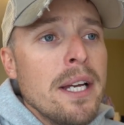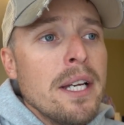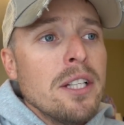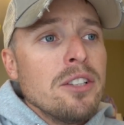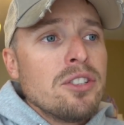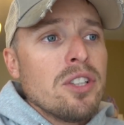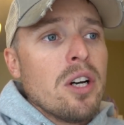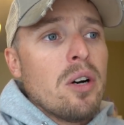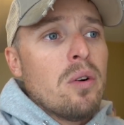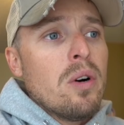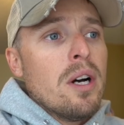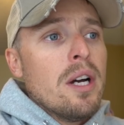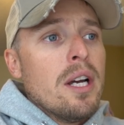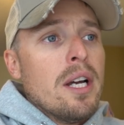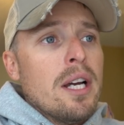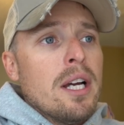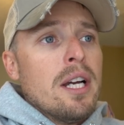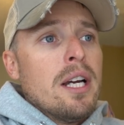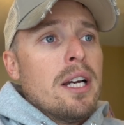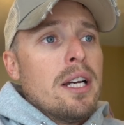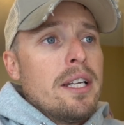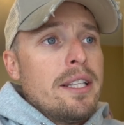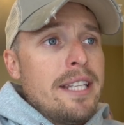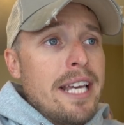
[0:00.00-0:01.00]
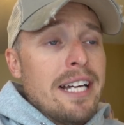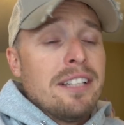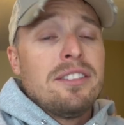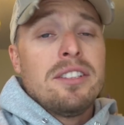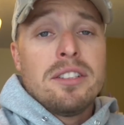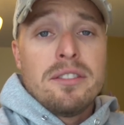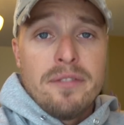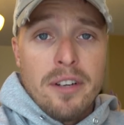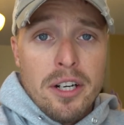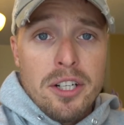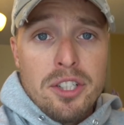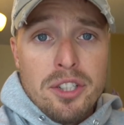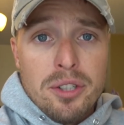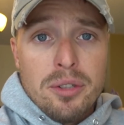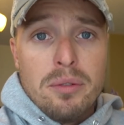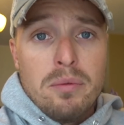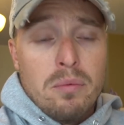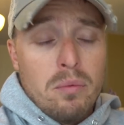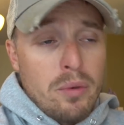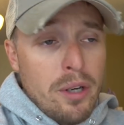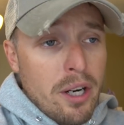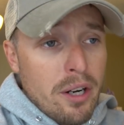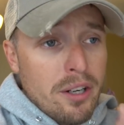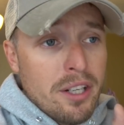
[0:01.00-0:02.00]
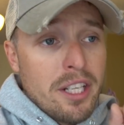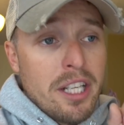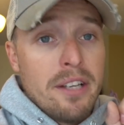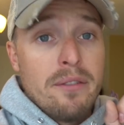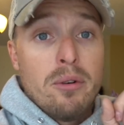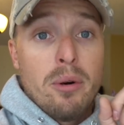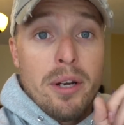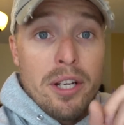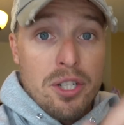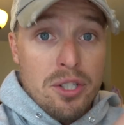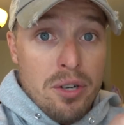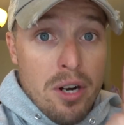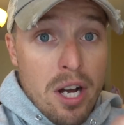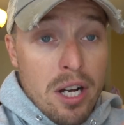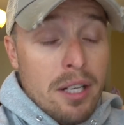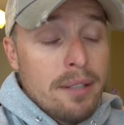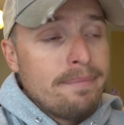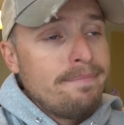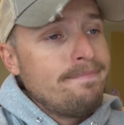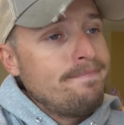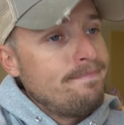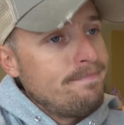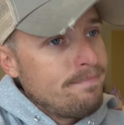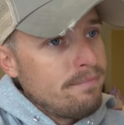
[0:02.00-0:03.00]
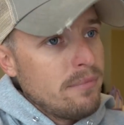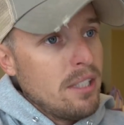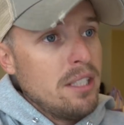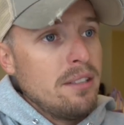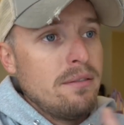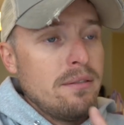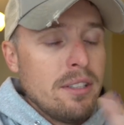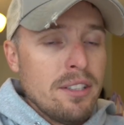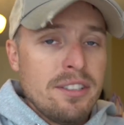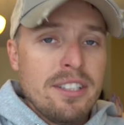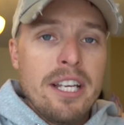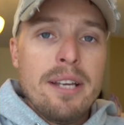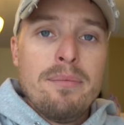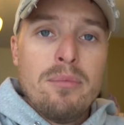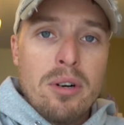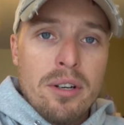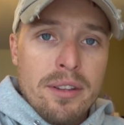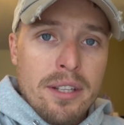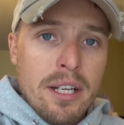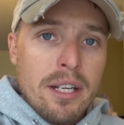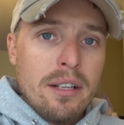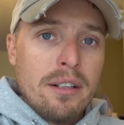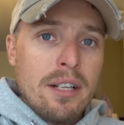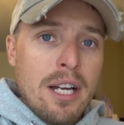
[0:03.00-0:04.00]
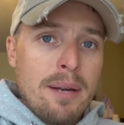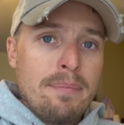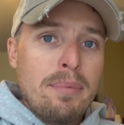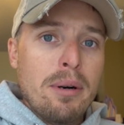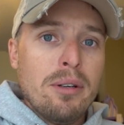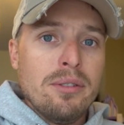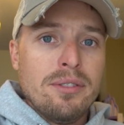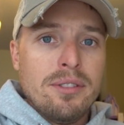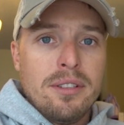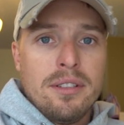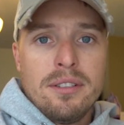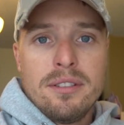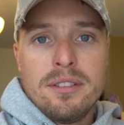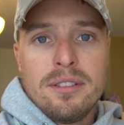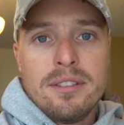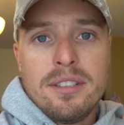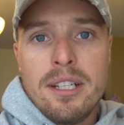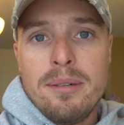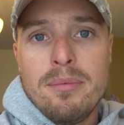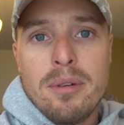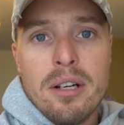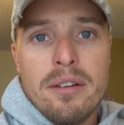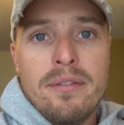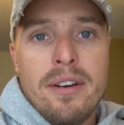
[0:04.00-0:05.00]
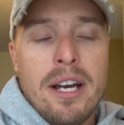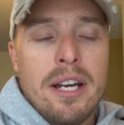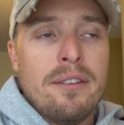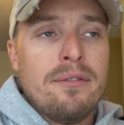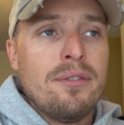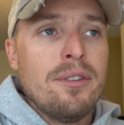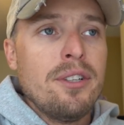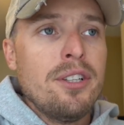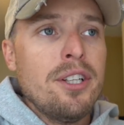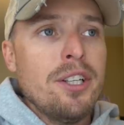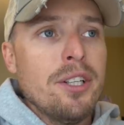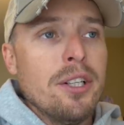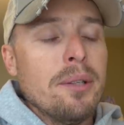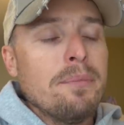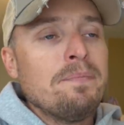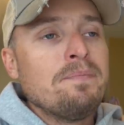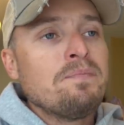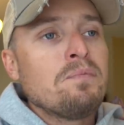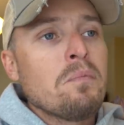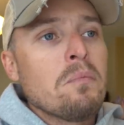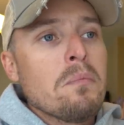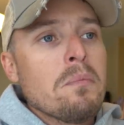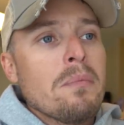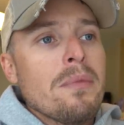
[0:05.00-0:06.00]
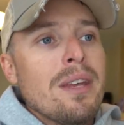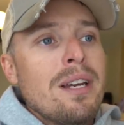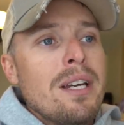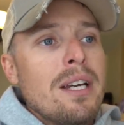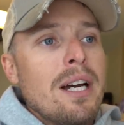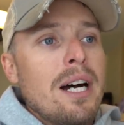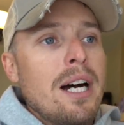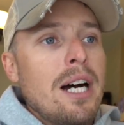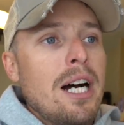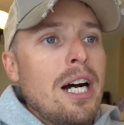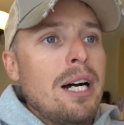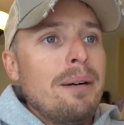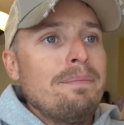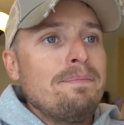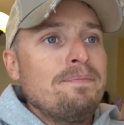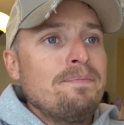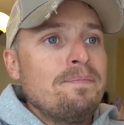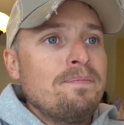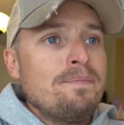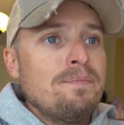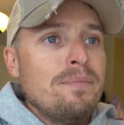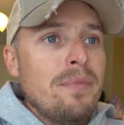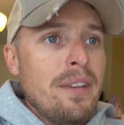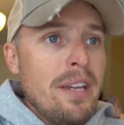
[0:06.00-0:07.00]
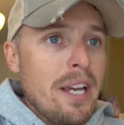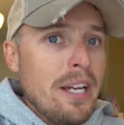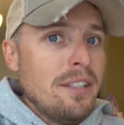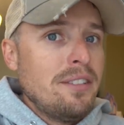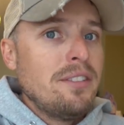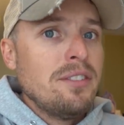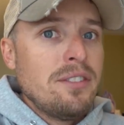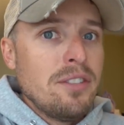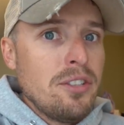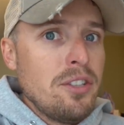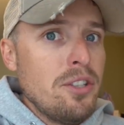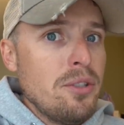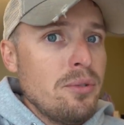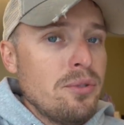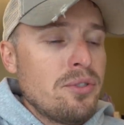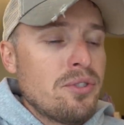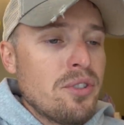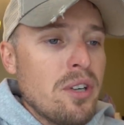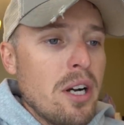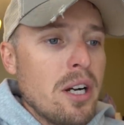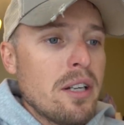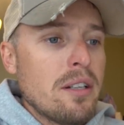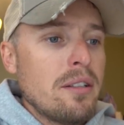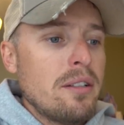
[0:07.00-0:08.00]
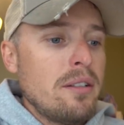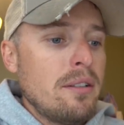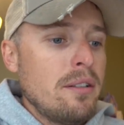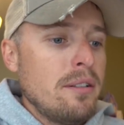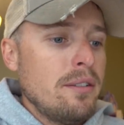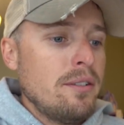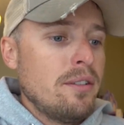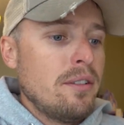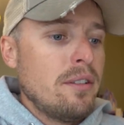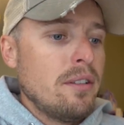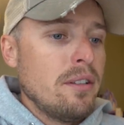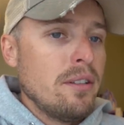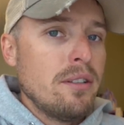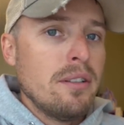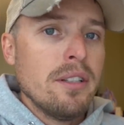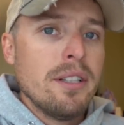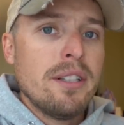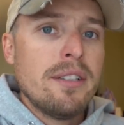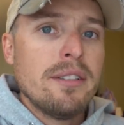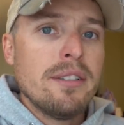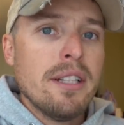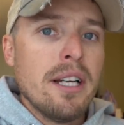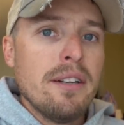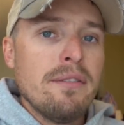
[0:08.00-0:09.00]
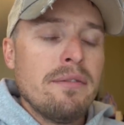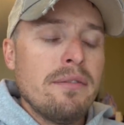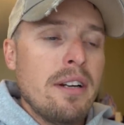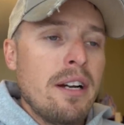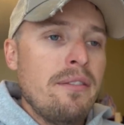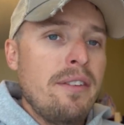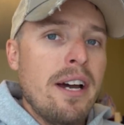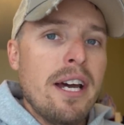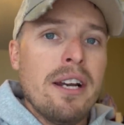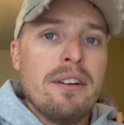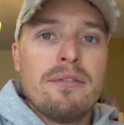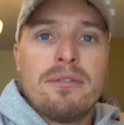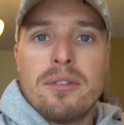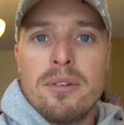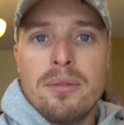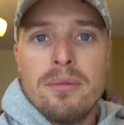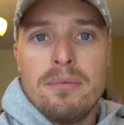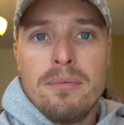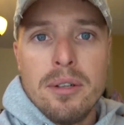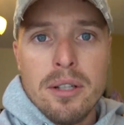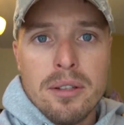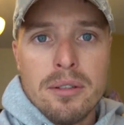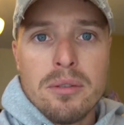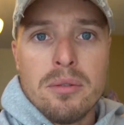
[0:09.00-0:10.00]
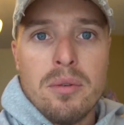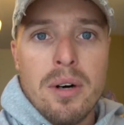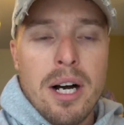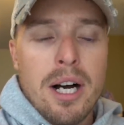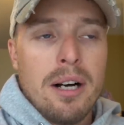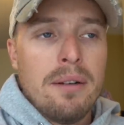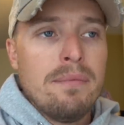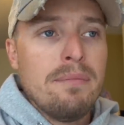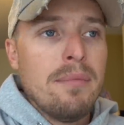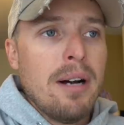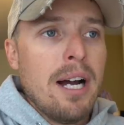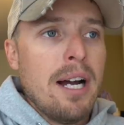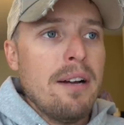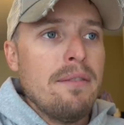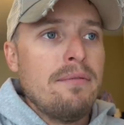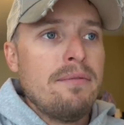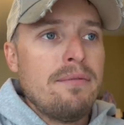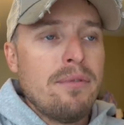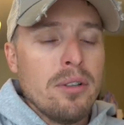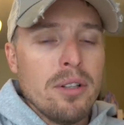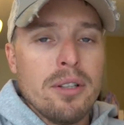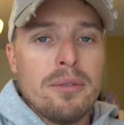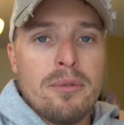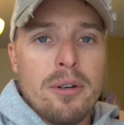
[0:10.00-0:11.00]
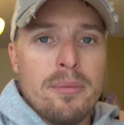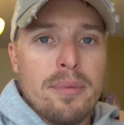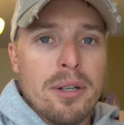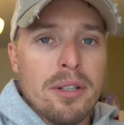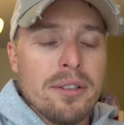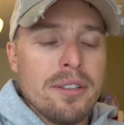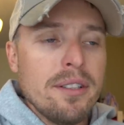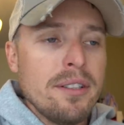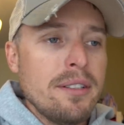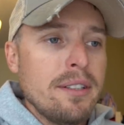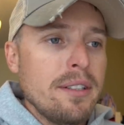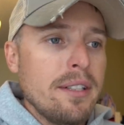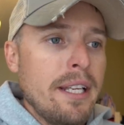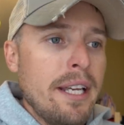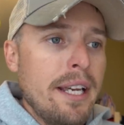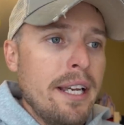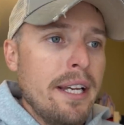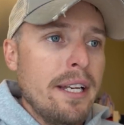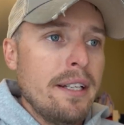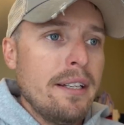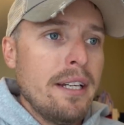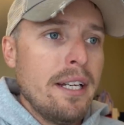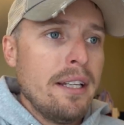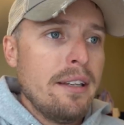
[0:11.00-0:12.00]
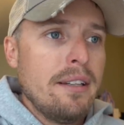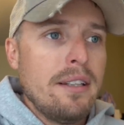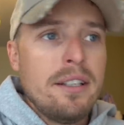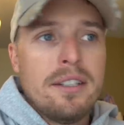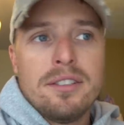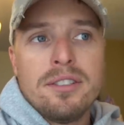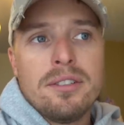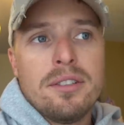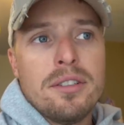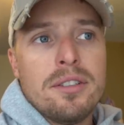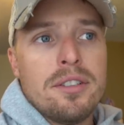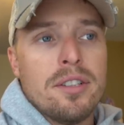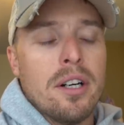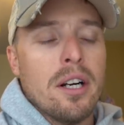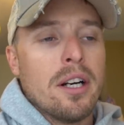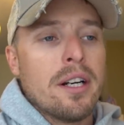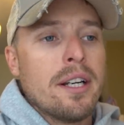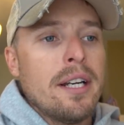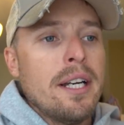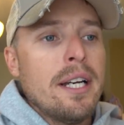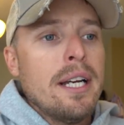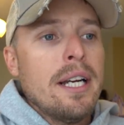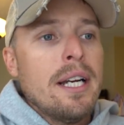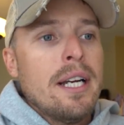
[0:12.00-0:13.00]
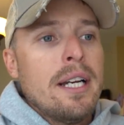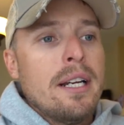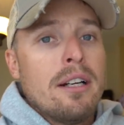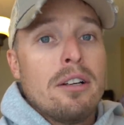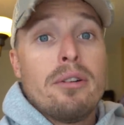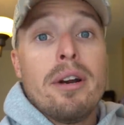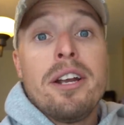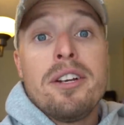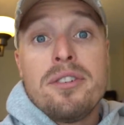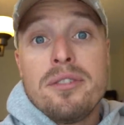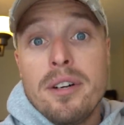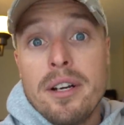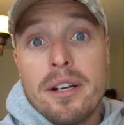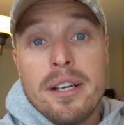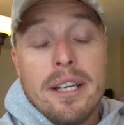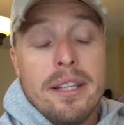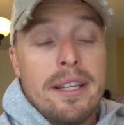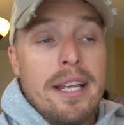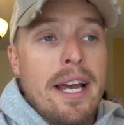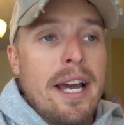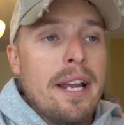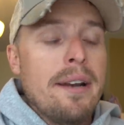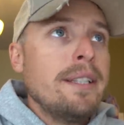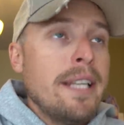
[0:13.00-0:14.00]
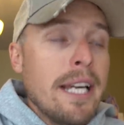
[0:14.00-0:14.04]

So, yes, it's very true. We are going to give away a truck. The, the same one that I posted, it's the same one I've had for a year. Um, yes, it's a used truck clearly because I've, I've had it for a little while. I've fully rebuilt it and I think it's a good truck. Great truck at that.